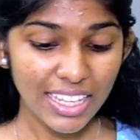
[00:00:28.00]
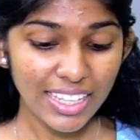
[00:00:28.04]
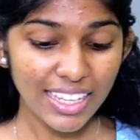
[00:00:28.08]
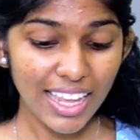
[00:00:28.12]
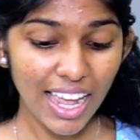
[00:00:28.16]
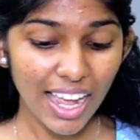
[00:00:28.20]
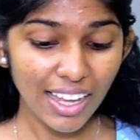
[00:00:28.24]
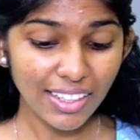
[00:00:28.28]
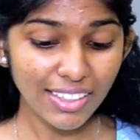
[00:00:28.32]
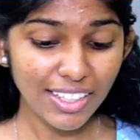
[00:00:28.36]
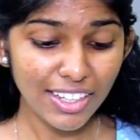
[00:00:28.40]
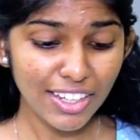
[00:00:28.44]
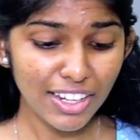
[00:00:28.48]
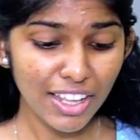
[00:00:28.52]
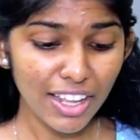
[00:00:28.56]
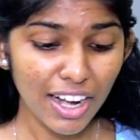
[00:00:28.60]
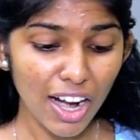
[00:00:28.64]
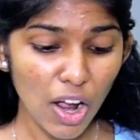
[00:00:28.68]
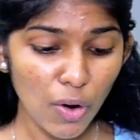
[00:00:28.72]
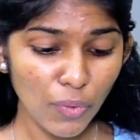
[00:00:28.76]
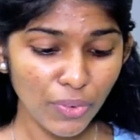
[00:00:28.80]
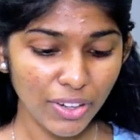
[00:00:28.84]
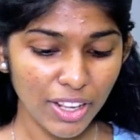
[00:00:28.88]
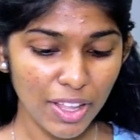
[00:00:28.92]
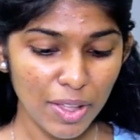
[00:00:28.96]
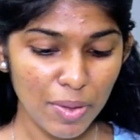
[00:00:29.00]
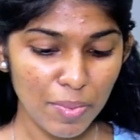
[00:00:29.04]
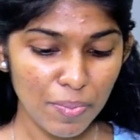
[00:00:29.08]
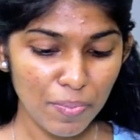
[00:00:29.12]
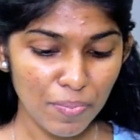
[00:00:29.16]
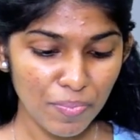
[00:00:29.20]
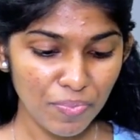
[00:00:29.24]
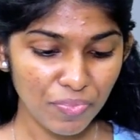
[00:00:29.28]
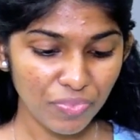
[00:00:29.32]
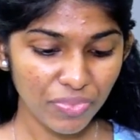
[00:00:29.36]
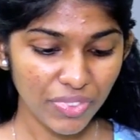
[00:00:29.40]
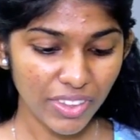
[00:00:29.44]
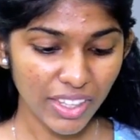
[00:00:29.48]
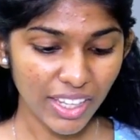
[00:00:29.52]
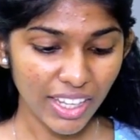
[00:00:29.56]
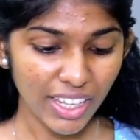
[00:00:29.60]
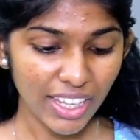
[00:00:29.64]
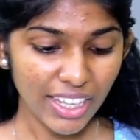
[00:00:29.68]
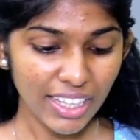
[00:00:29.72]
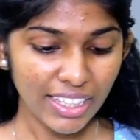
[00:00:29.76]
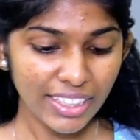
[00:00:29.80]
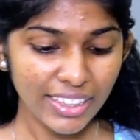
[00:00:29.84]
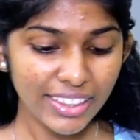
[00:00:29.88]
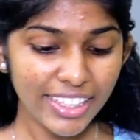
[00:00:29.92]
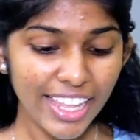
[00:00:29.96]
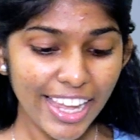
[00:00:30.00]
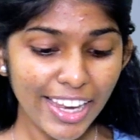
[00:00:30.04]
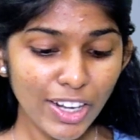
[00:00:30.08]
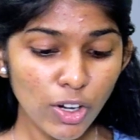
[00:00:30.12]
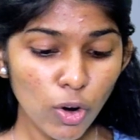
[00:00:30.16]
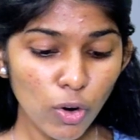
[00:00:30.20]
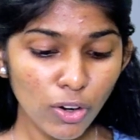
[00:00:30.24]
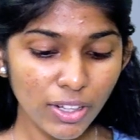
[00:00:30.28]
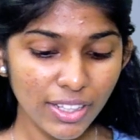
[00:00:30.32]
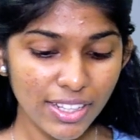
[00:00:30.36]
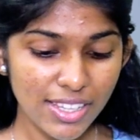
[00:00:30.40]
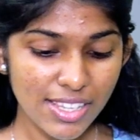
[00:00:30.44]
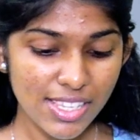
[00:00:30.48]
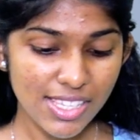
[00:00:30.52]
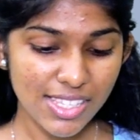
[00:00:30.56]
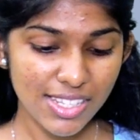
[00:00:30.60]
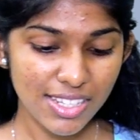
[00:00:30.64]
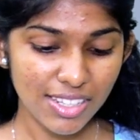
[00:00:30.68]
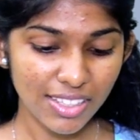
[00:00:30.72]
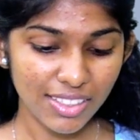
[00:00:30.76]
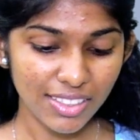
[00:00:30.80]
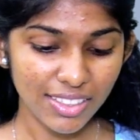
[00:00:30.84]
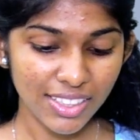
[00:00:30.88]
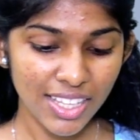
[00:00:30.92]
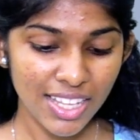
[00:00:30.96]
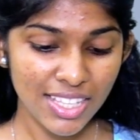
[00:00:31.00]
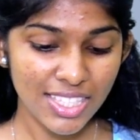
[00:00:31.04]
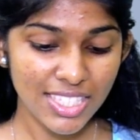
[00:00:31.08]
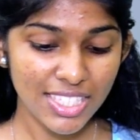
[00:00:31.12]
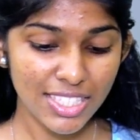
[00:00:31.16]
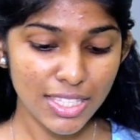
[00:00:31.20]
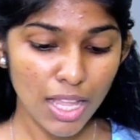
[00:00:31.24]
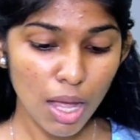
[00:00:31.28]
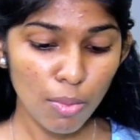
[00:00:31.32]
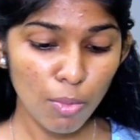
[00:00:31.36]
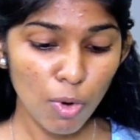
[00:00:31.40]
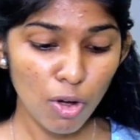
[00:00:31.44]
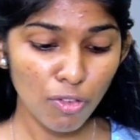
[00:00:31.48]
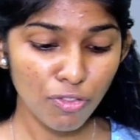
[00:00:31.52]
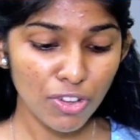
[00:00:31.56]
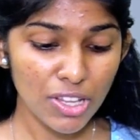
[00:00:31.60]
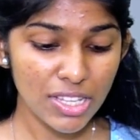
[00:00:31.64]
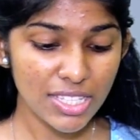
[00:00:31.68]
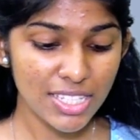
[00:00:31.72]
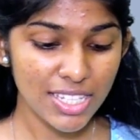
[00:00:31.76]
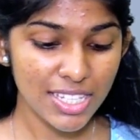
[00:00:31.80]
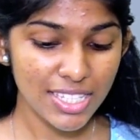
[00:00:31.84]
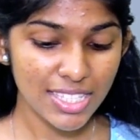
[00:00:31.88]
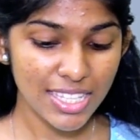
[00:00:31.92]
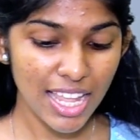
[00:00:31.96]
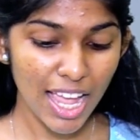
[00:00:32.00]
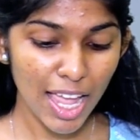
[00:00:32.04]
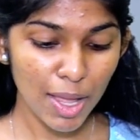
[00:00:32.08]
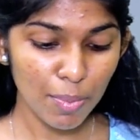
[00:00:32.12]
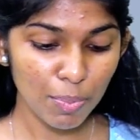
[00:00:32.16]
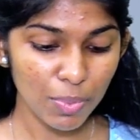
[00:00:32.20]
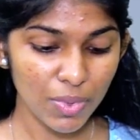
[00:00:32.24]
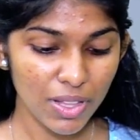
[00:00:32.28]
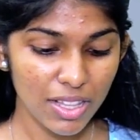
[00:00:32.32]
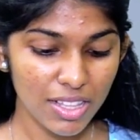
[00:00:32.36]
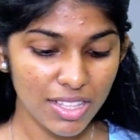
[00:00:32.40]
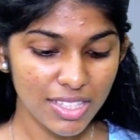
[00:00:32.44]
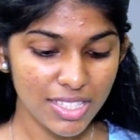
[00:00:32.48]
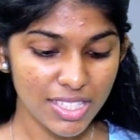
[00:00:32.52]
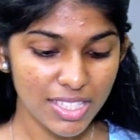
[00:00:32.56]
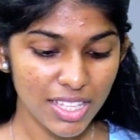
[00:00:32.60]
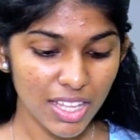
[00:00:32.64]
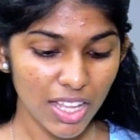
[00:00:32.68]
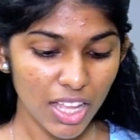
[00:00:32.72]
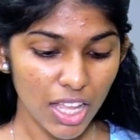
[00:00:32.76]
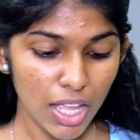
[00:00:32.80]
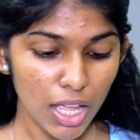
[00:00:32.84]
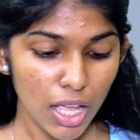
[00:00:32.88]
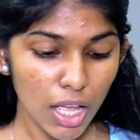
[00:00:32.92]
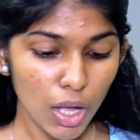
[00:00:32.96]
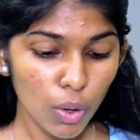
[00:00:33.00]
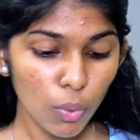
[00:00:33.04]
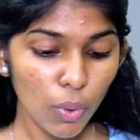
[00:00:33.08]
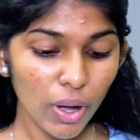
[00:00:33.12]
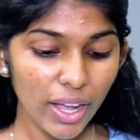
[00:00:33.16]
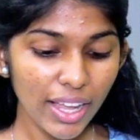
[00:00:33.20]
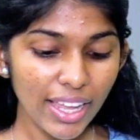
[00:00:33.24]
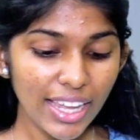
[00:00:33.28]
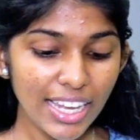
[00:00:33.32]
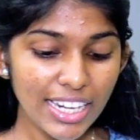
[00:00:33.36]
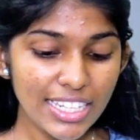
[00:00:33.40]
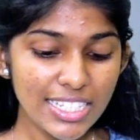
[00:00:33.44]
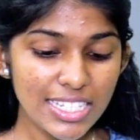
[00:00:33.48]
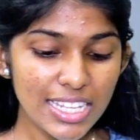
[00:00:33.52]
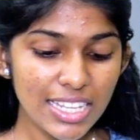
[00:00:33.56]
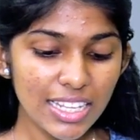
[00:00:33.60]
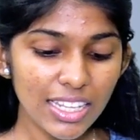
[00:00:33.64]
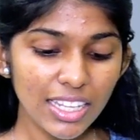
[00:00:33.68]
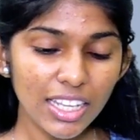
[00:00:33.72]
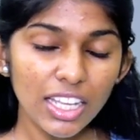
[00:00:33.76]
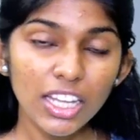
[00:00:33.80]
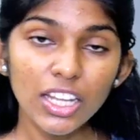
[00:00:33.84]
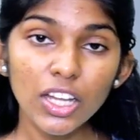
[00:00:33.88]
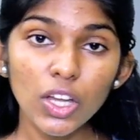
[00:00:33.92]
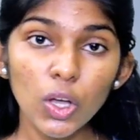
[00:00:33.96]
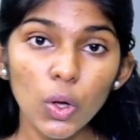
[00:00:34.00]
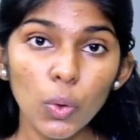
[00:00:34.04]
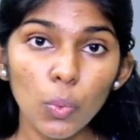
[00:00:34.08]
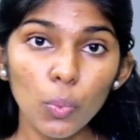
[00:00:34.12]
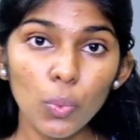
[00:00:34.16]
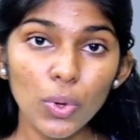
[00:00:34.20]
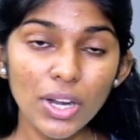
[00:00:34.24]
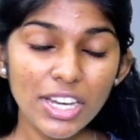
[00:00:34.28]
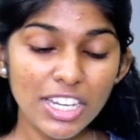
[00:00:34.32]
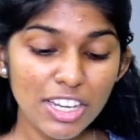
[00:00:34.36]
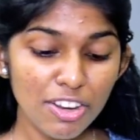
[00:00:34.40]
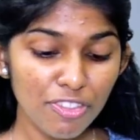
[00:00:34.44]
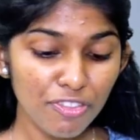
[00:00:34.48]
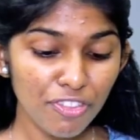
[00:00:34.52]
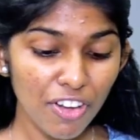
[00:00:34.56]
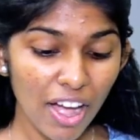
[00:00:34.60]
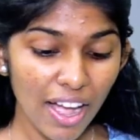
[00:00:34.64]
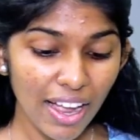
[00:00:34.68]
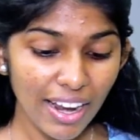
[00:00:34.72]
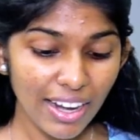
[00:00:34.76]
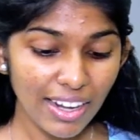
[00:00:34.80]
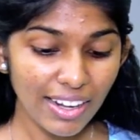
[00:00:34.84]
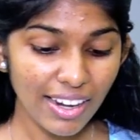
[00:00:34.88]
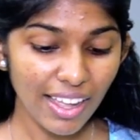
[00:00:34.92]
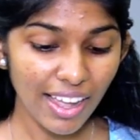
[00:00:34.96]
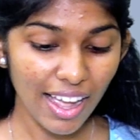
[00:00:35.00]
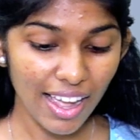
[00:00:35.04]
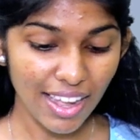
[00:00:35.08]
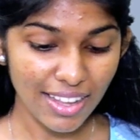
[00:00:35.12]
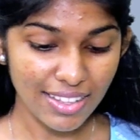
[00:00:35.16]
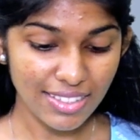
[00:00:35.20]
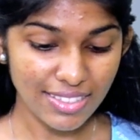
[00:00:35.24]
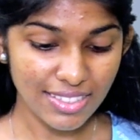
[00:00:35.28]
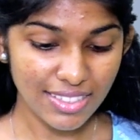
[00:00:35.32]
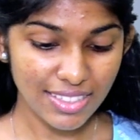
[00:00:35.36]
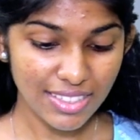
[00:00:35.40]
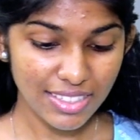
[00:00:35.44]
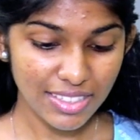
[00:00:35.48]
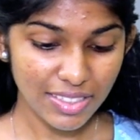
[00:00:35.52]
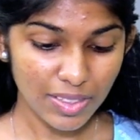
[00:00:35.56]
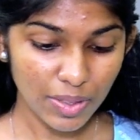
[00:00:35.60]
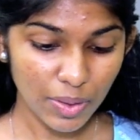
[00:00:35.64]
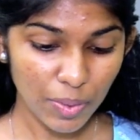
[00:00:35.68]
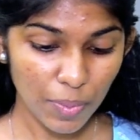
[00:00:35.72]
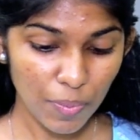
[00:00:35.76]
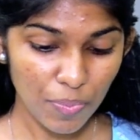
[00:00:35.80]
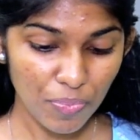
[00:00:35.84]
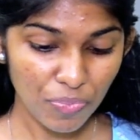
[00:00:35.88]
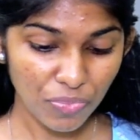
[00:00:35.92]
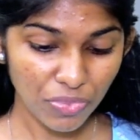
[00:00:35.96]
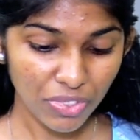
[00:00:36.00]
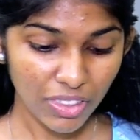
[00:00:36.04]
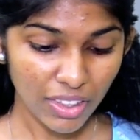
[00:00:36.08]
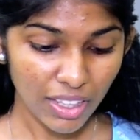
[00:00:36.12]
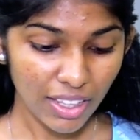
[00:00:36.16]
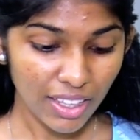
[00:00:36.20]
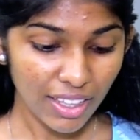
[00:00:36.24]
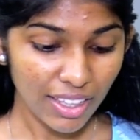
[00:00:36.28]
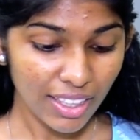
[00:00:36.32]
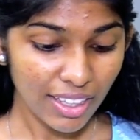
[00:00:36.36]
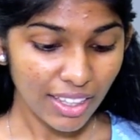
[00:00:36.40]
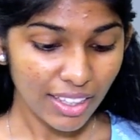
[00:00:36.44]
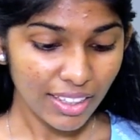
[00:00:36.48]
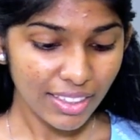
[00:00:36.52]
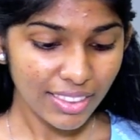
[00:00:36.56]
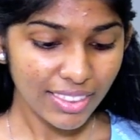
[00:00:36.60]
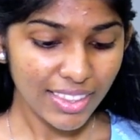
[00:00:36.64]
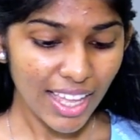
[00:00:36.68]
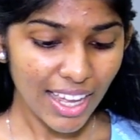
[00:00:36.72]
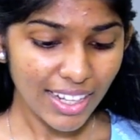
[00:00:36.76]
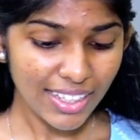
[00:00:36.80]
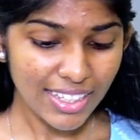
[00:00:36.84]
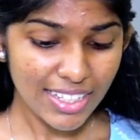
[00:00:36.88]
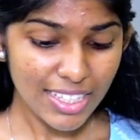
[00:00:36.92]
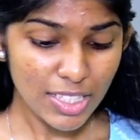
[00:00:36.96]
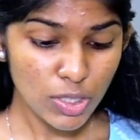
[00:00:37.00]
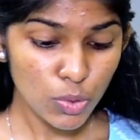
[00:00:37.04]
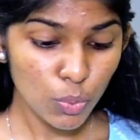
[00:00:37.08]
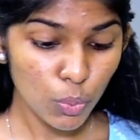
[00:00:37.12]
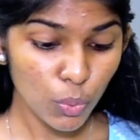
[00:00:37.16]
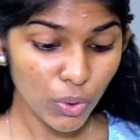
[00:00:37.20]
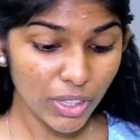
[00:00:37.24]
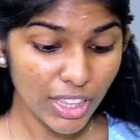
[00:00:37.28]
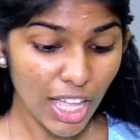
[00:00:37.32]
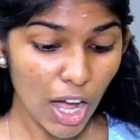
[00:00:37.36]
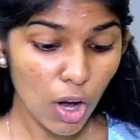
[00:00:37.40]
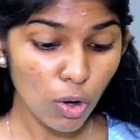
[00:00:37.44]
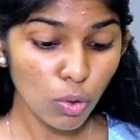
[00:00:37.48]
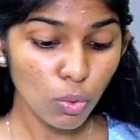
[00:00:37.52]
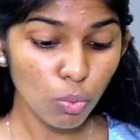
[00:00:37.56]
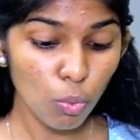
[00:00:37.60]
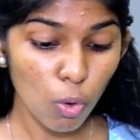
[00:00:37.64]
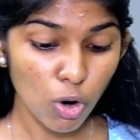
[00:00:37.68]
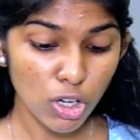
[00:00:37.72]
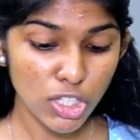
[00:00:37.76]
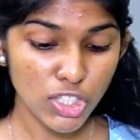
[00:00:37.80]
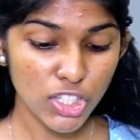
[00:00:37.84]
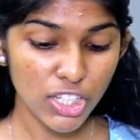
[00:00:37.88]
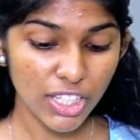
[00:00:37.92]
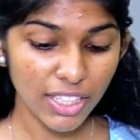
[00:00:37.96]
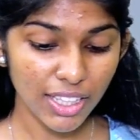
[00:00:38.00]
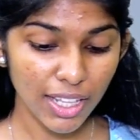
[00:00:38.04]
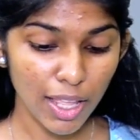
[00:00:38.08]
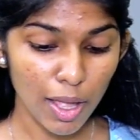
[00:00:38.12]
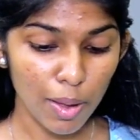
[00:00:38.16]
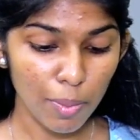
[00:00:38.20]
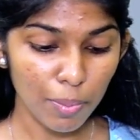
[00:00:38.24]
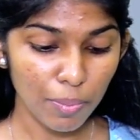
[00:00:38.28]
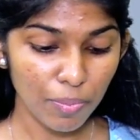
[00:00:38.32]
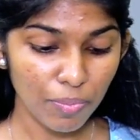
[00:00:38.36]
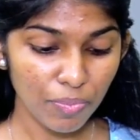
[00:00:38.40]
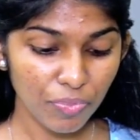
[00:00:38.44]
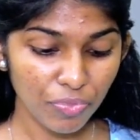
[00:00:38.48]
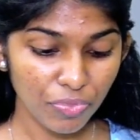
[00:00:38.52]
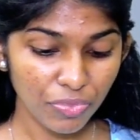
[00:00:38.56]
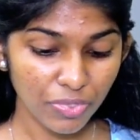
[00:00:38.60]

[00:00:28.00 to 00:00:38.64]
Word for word: gathered around him, they noticed that some of his disciples were eating with defiled hands, that is, without washing them.